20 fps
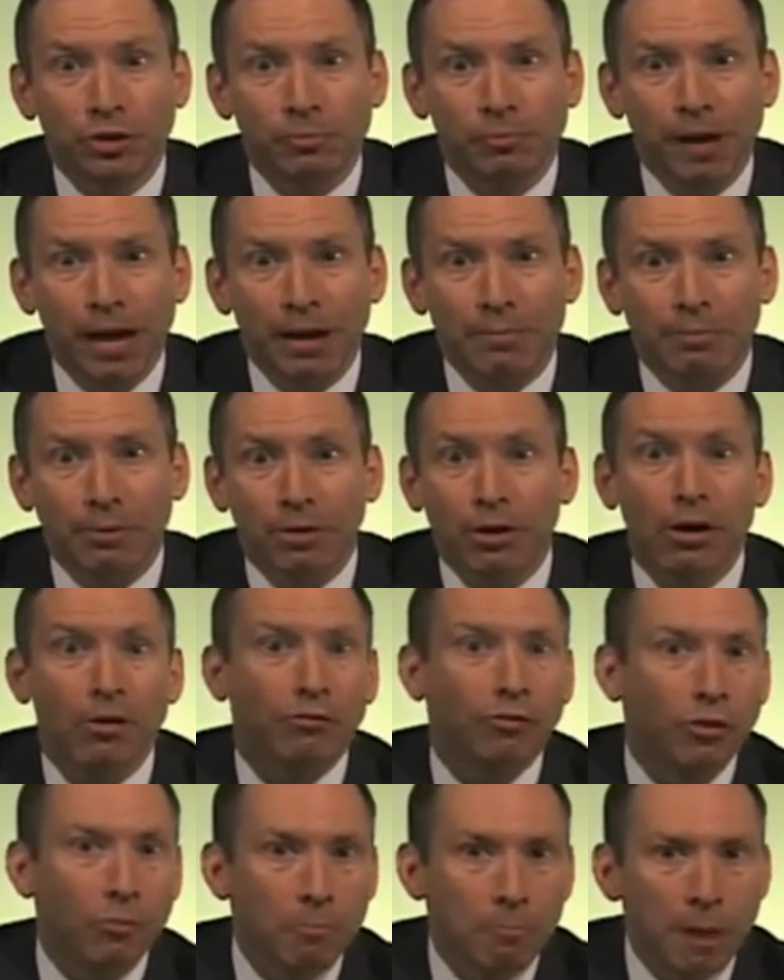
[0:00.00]
of paper,
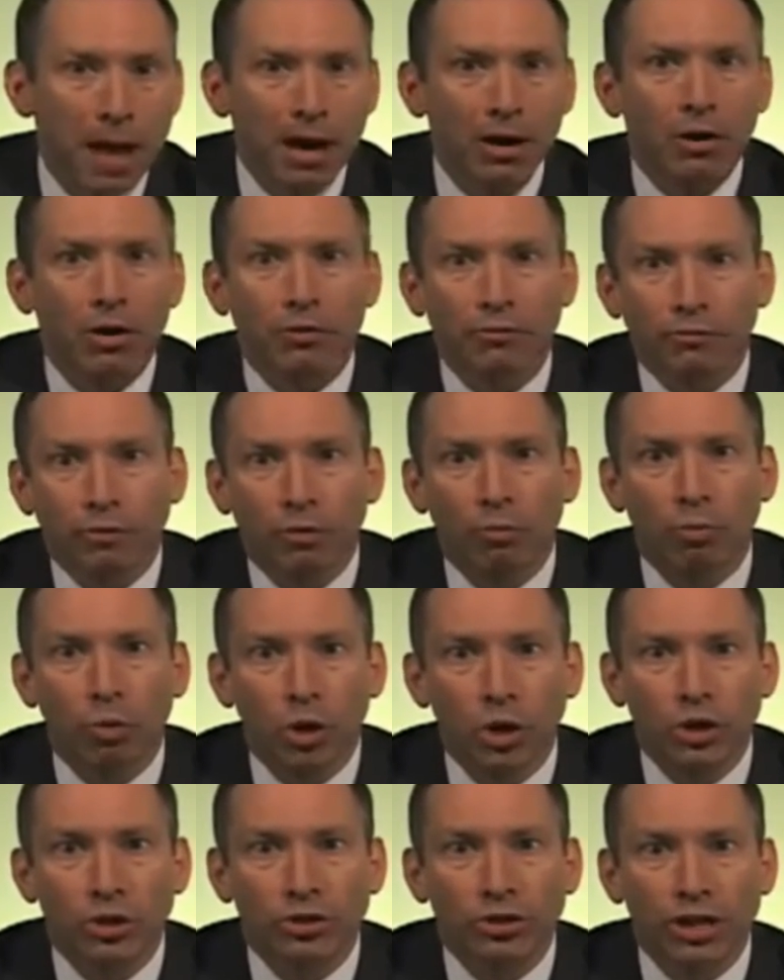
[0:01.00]
for better or for
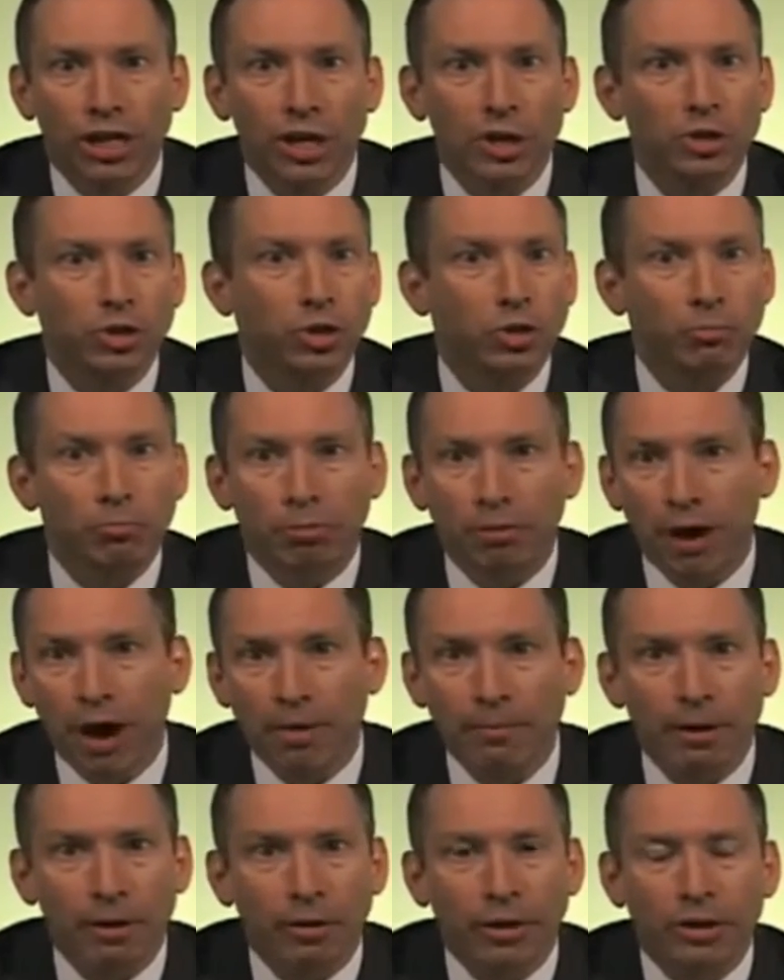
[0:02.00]
worse, is your
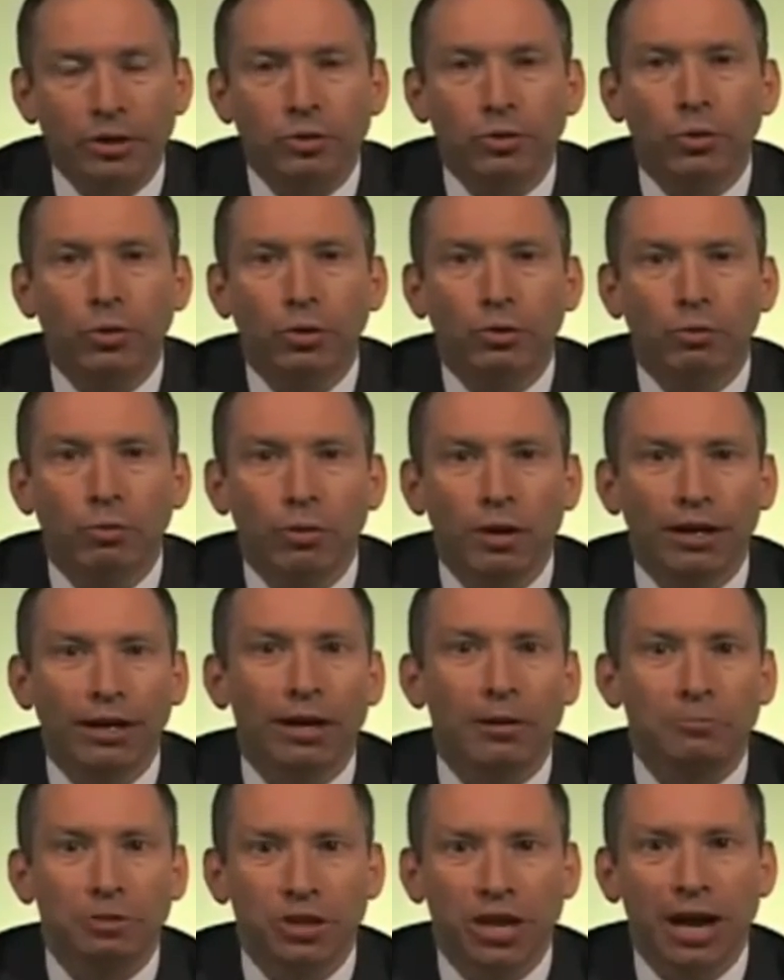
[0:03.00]
primary tool when it
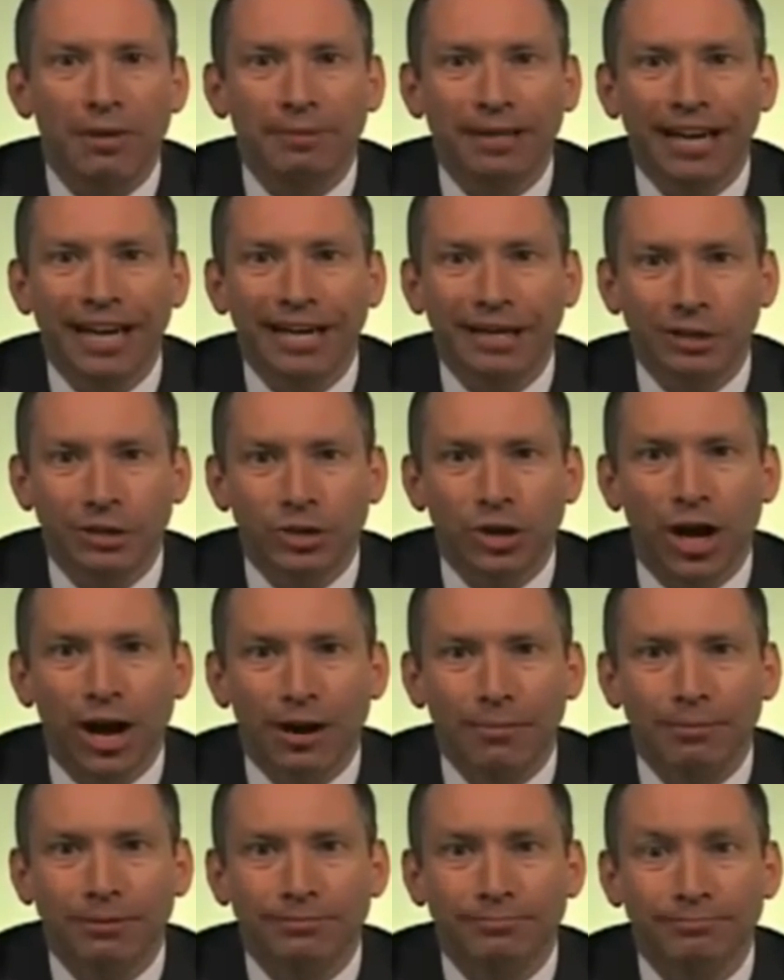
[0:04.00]
comes time to getting a
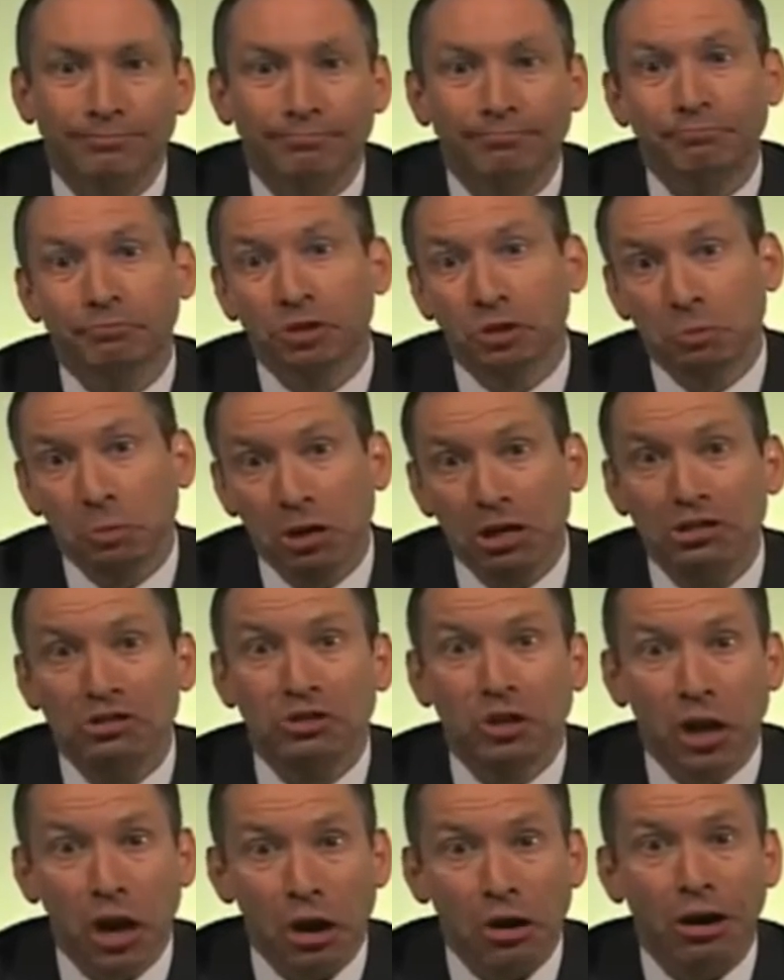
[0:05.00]
job. It's pretty
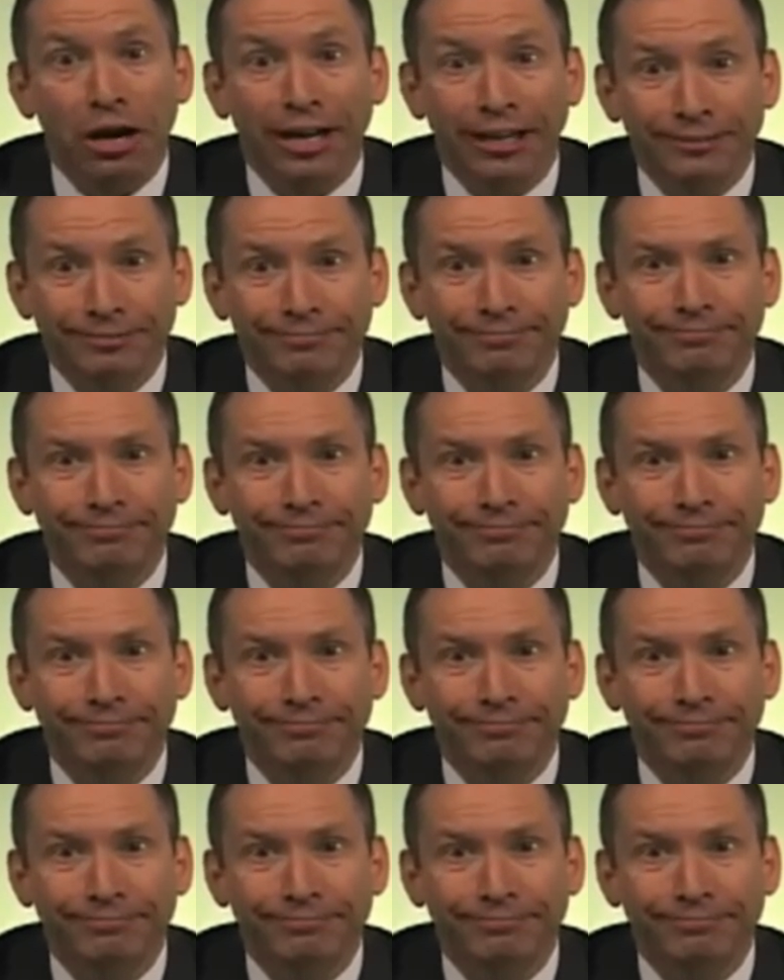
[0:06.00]
scary.